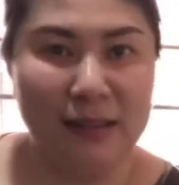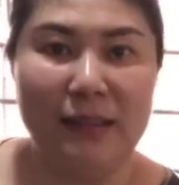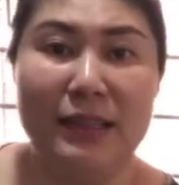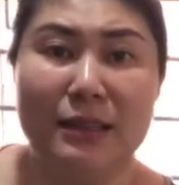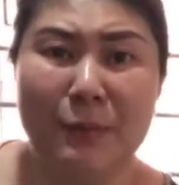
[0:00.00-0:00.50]

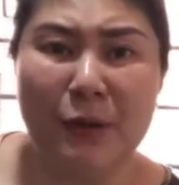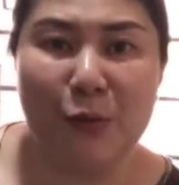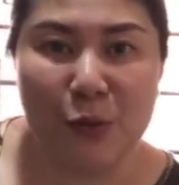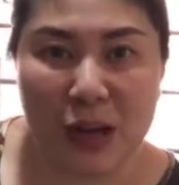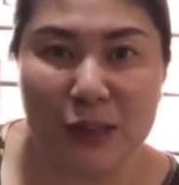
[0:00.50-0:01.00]
it's a bit
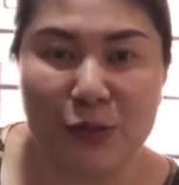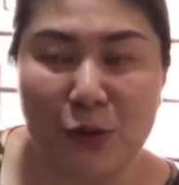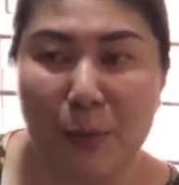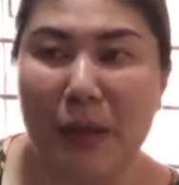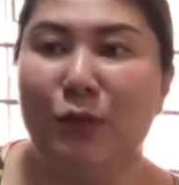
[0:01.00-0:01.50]
rushed for
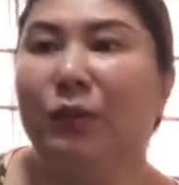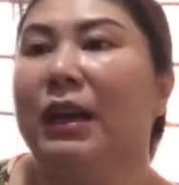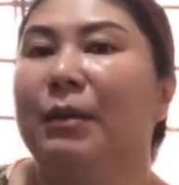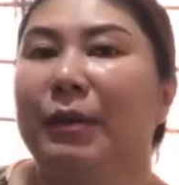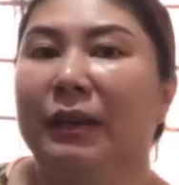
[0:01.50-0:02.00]
me
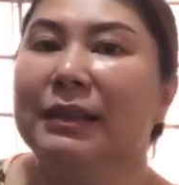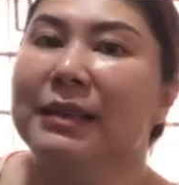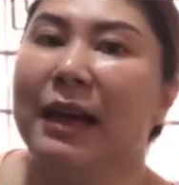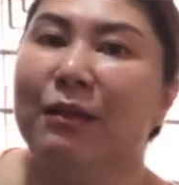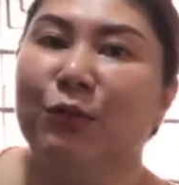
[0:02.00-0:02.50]
today because I
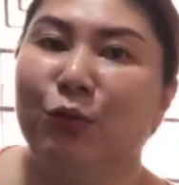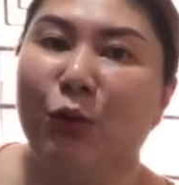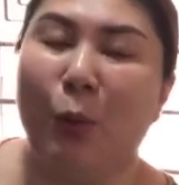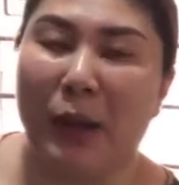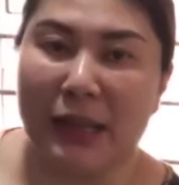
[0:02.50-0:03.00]
have so
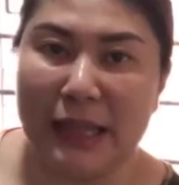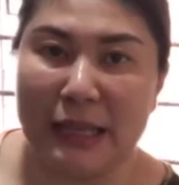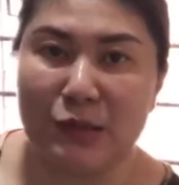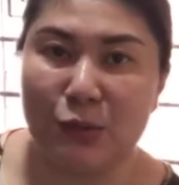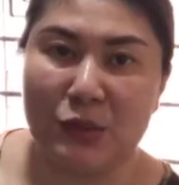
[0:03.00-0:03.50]
many
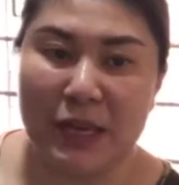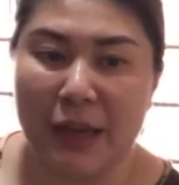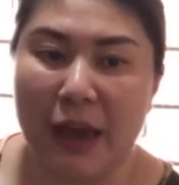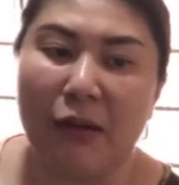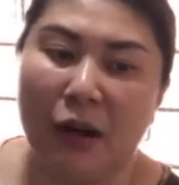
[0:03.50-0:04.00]
things to take
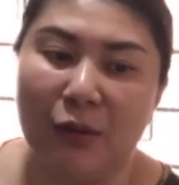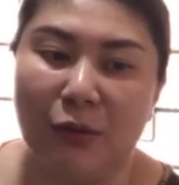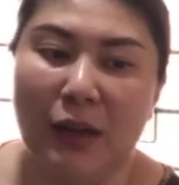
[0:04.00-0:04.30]
care of.